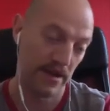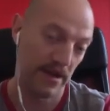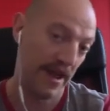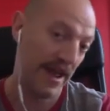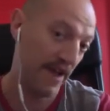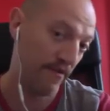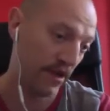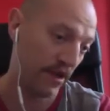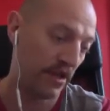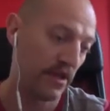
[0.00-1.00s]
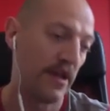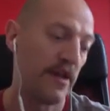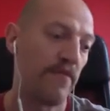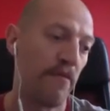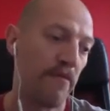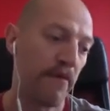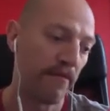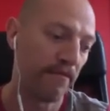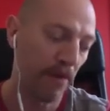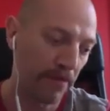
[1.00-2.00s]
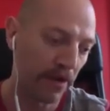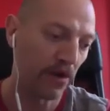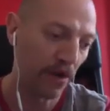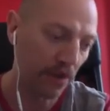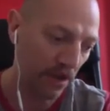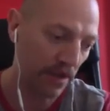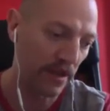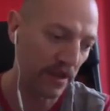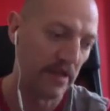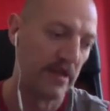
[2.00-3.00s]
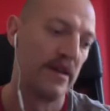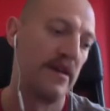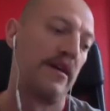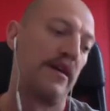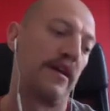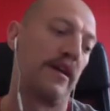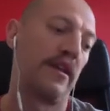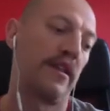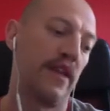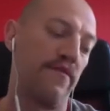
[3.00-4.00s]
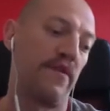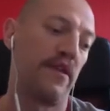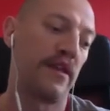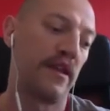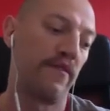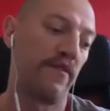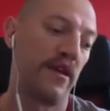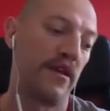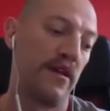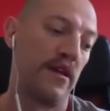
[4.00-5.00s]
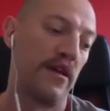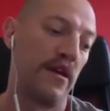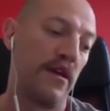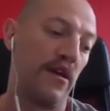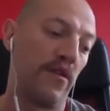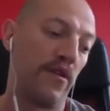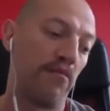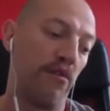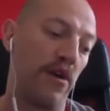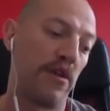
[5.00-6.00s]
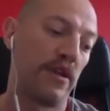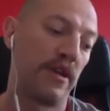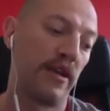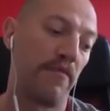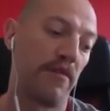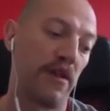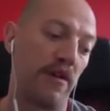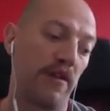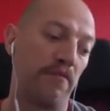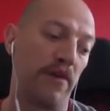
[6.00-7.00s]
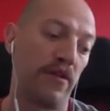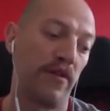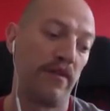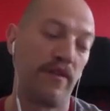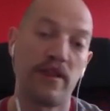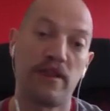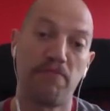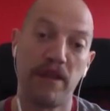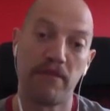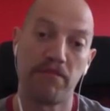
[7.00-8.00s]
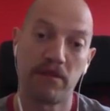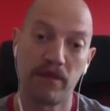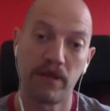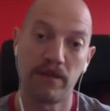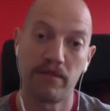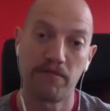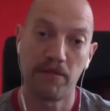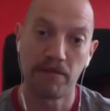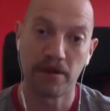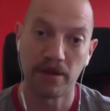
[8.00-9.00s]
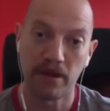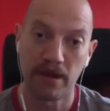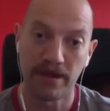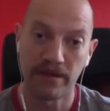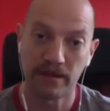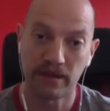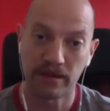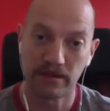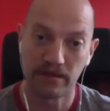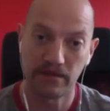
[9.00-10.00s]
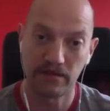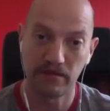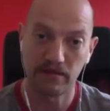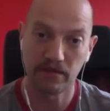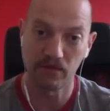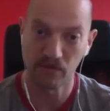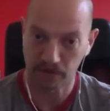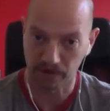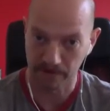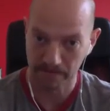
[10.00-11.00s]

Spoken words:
areas, and the Republic Consciousness is definitely giving the prize a kick up his arse by doing this split between the publisher and the author.